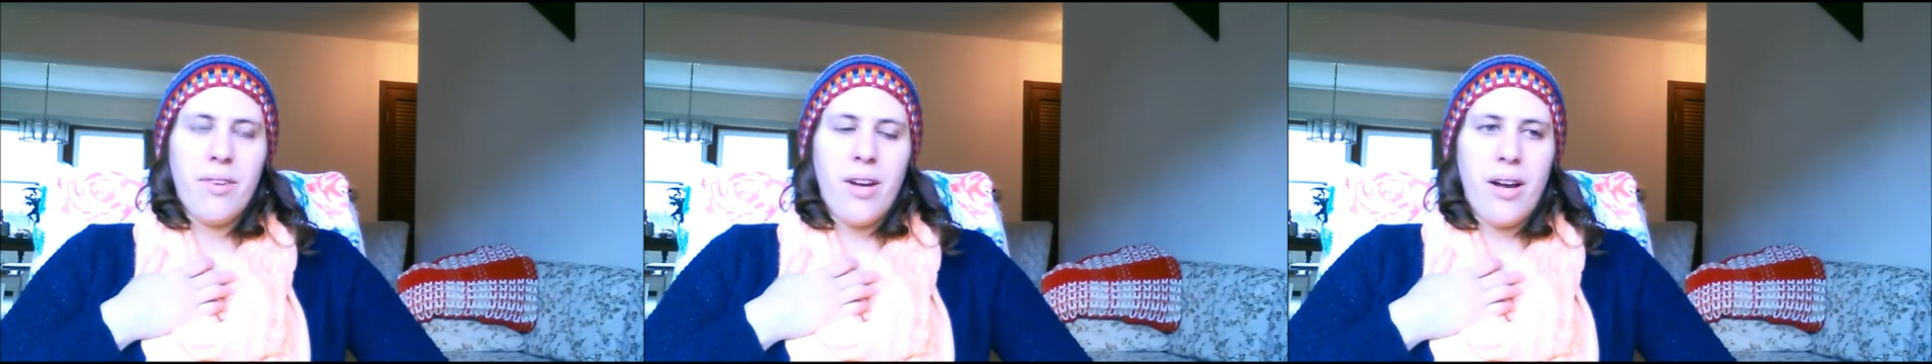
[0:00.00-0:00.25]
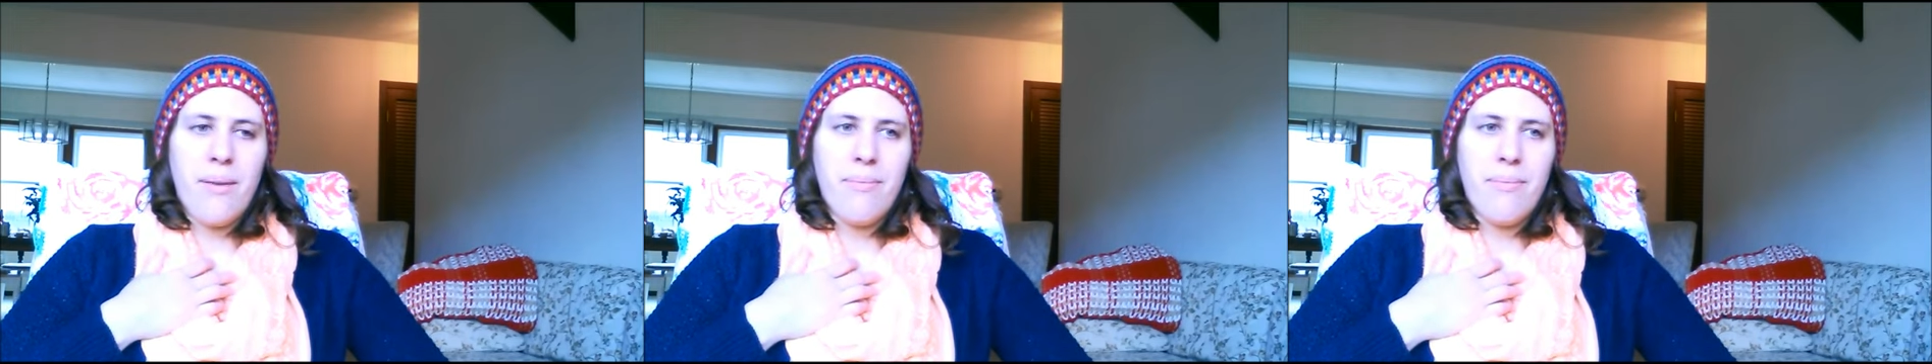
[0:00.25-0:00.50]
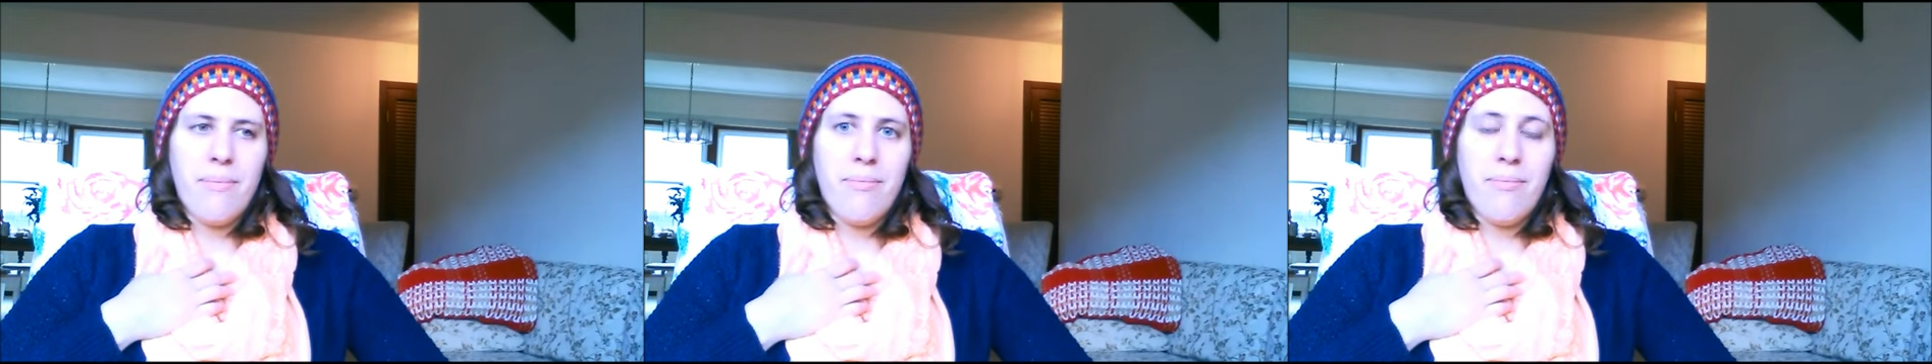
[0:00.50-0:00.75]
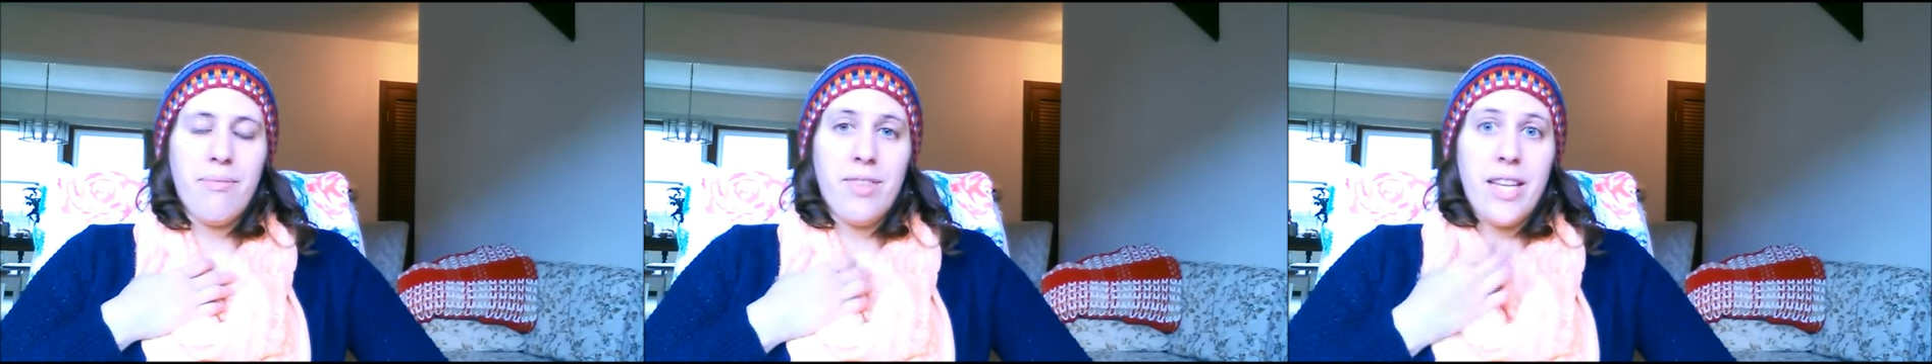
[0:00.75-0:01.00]

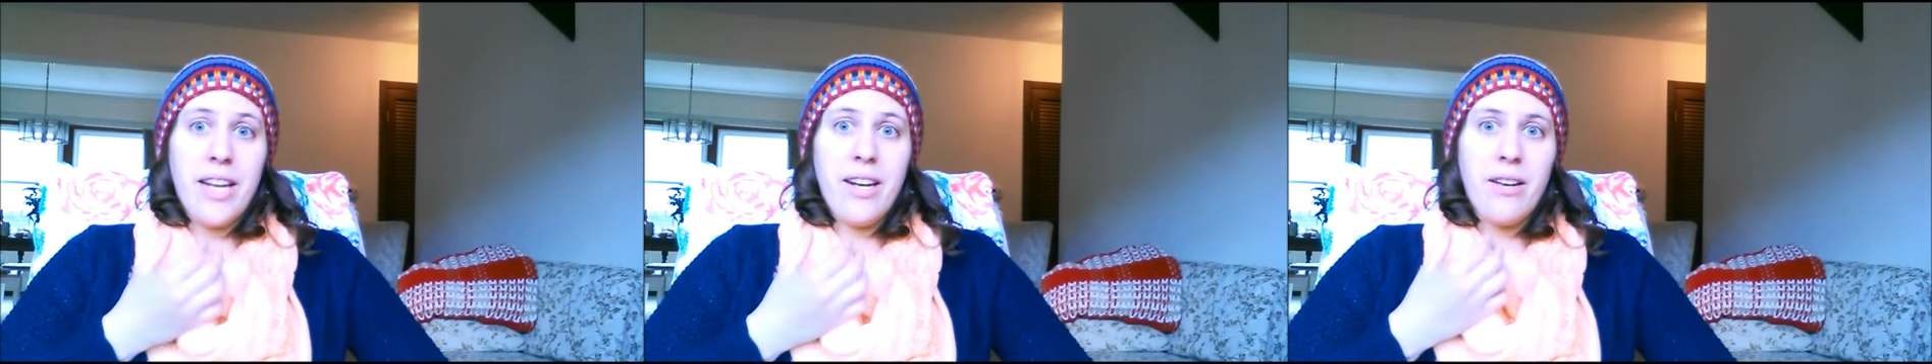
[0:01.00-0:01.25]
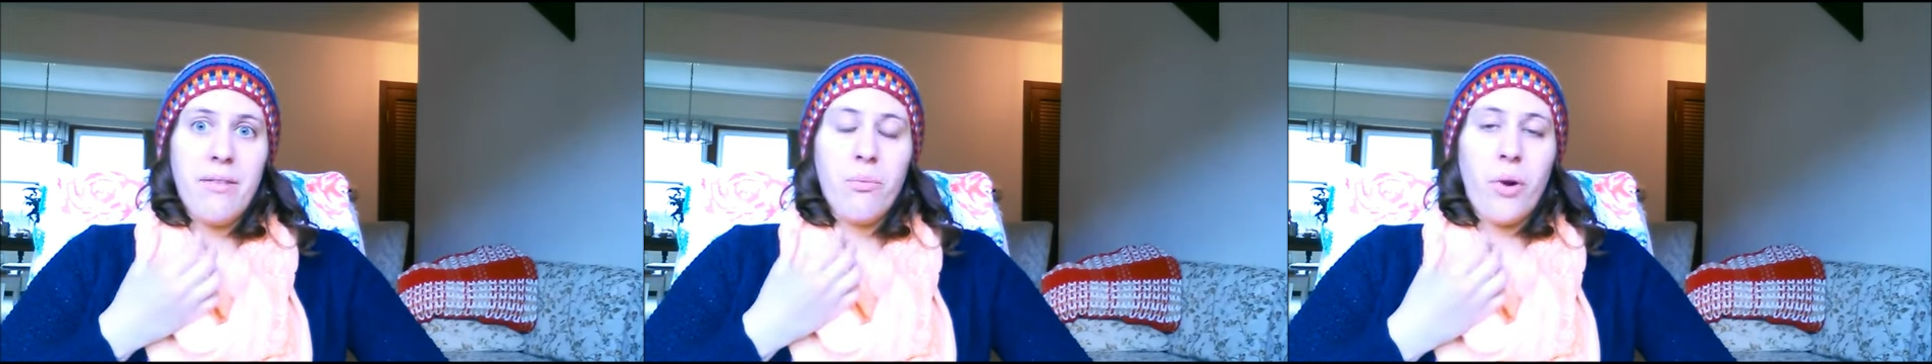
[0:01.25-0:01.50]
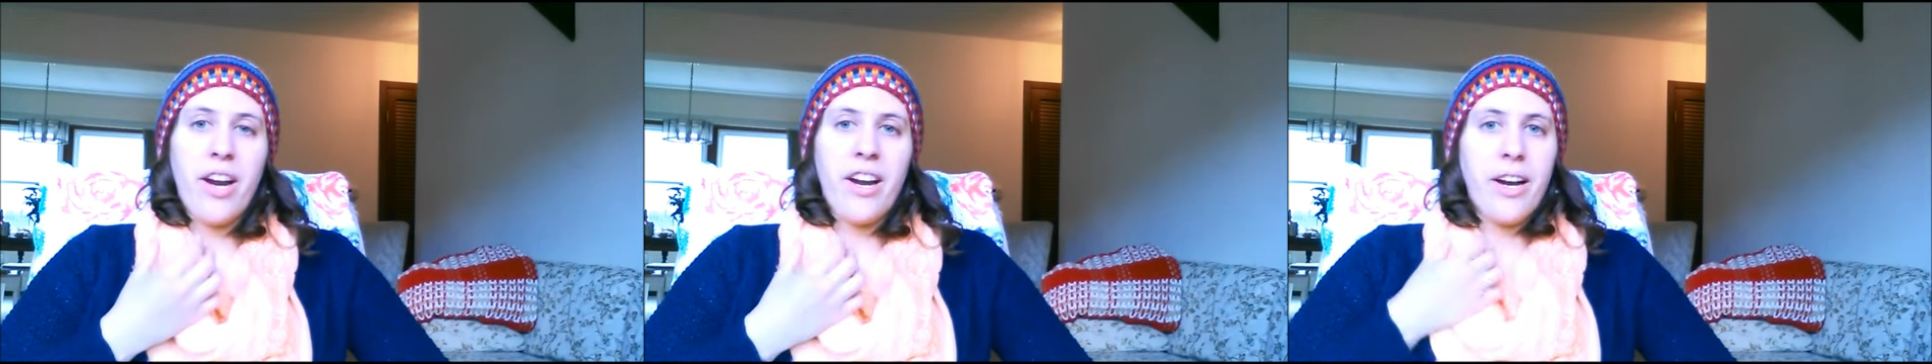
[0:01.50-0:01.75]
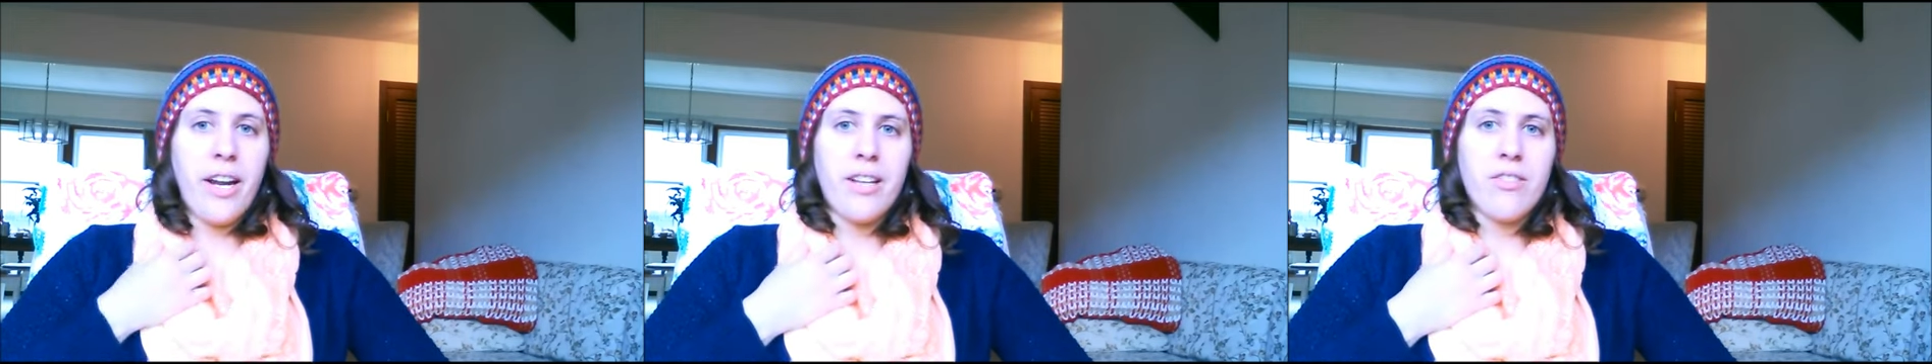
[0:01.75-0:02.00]

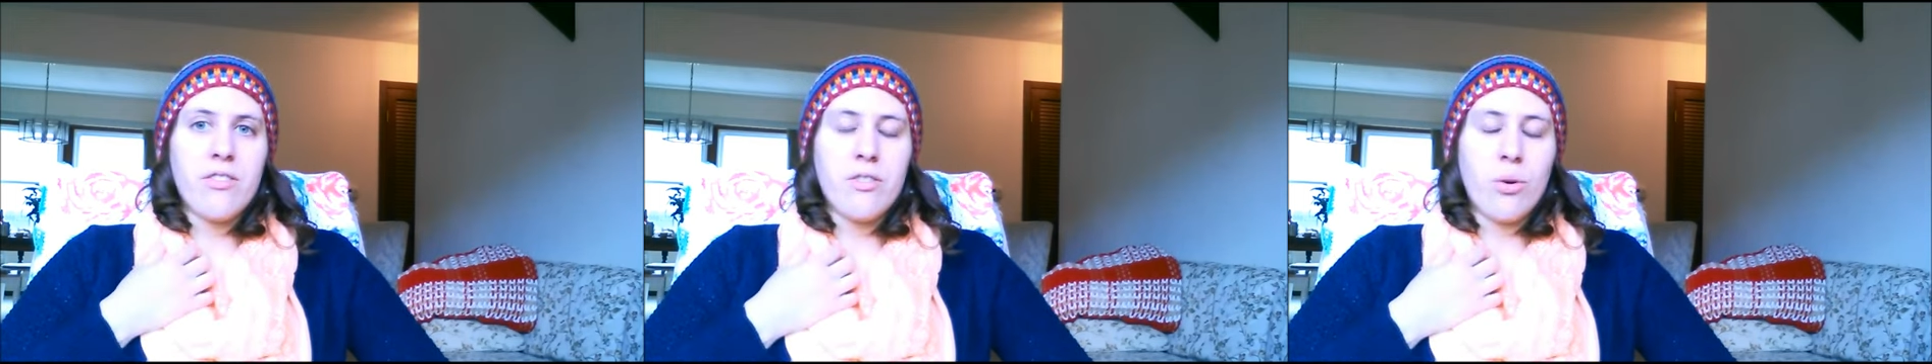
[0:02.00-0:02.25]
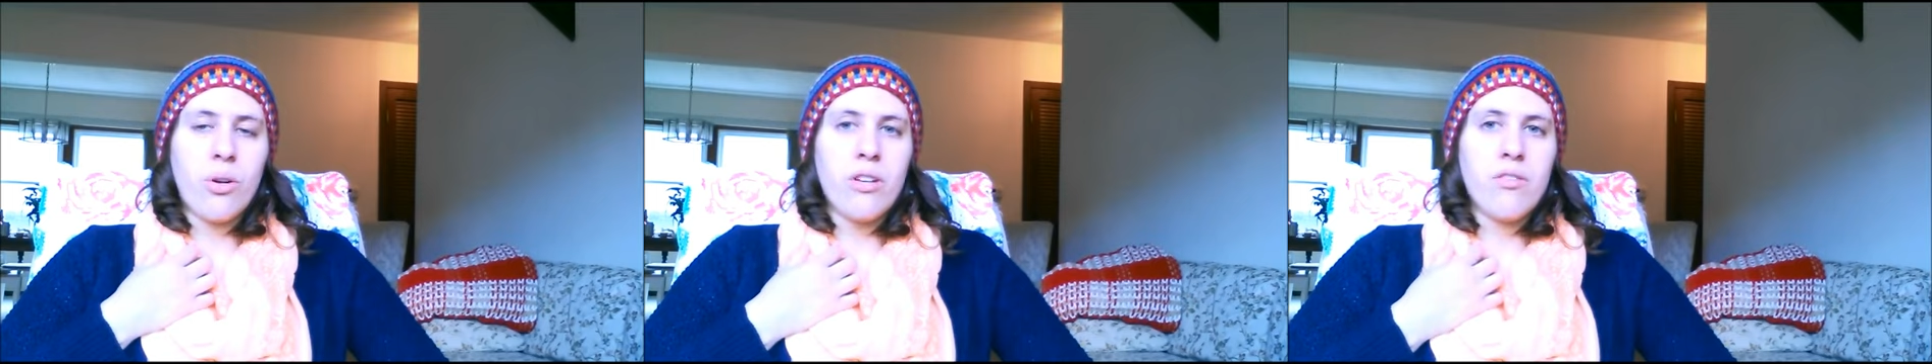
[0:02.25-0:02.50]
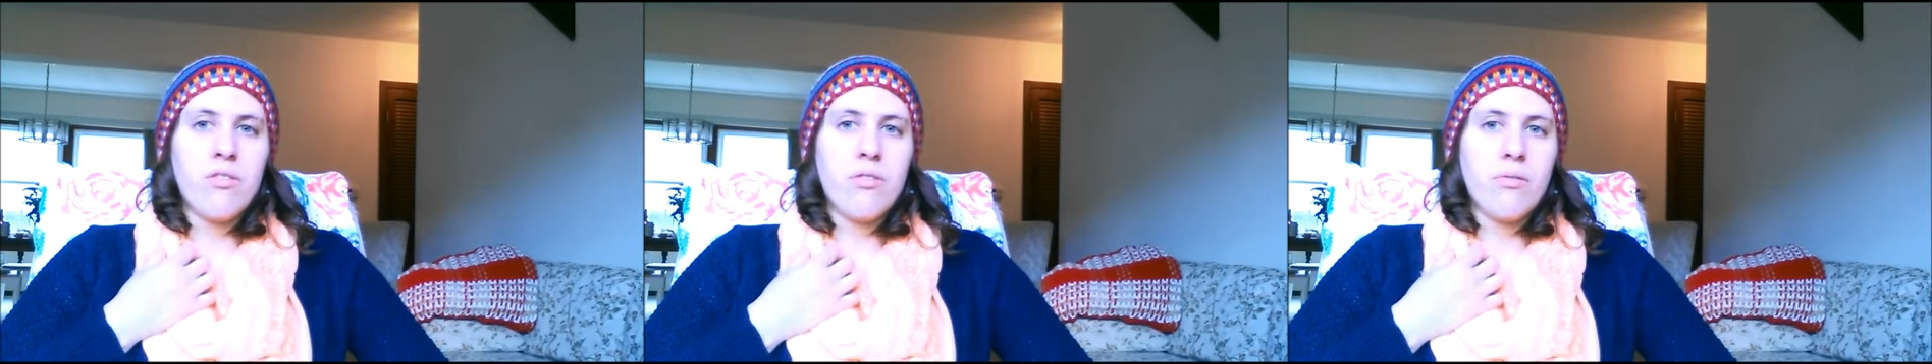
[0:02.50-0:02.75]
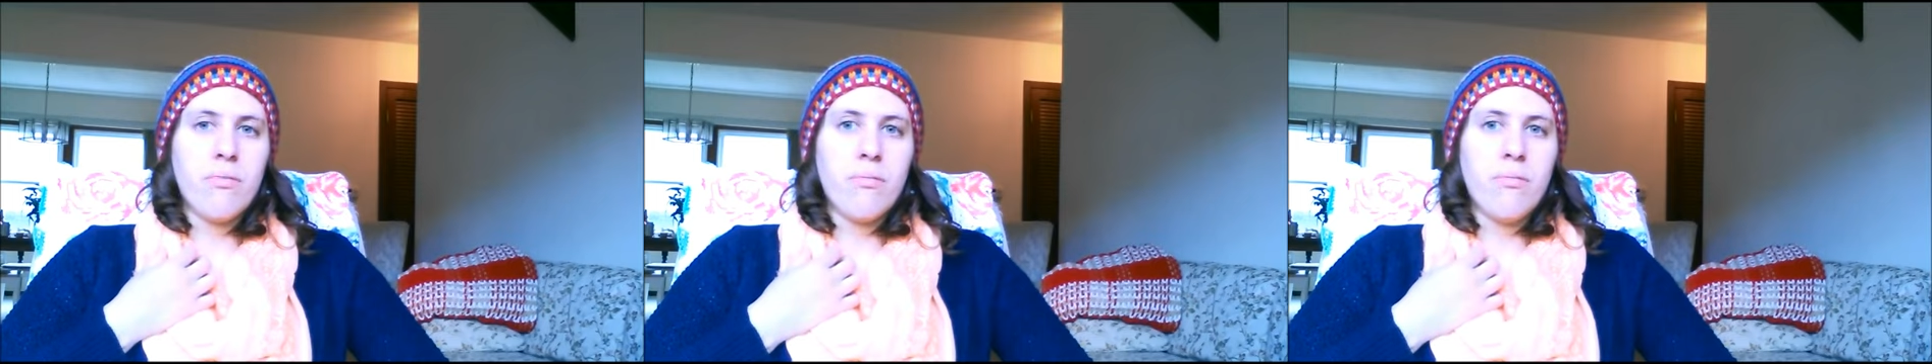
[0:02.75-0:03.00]
knitwear in stores